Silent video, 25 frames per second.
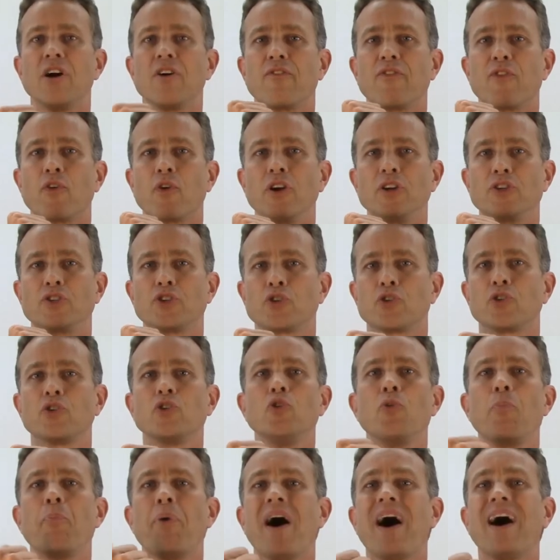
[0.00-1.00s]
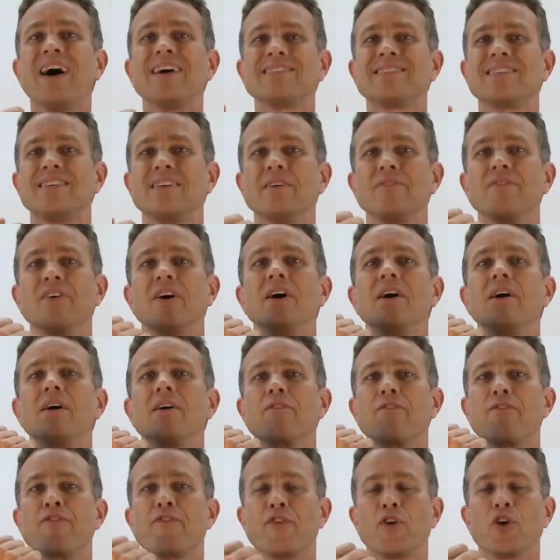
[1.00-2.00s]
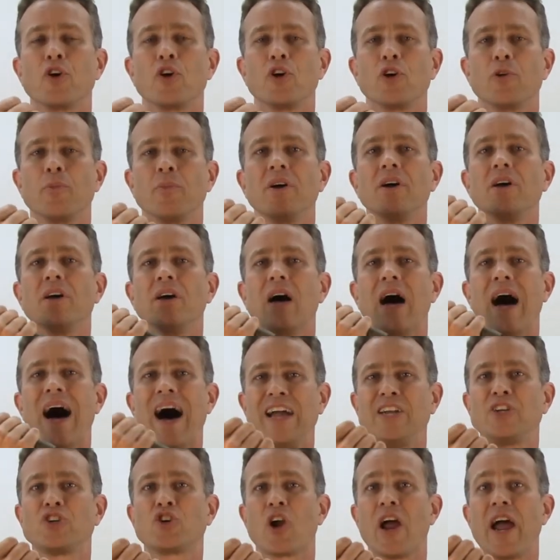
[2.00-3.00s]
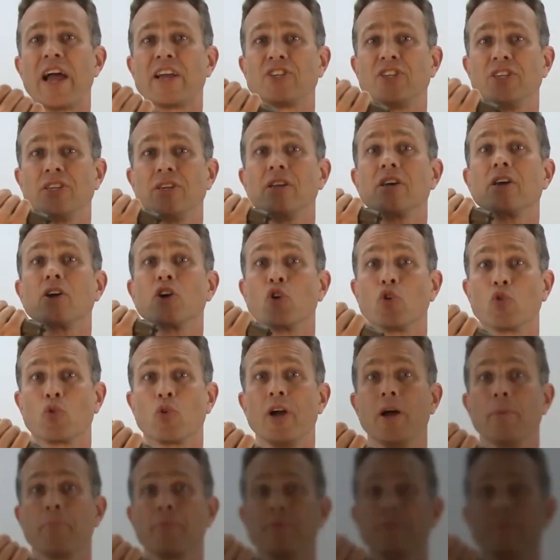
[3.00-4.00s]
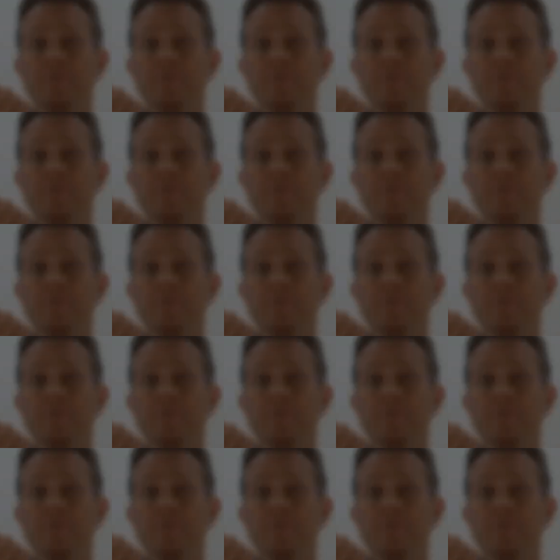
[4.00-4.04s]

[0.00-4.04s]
for a true, positive, firm, high traction grip.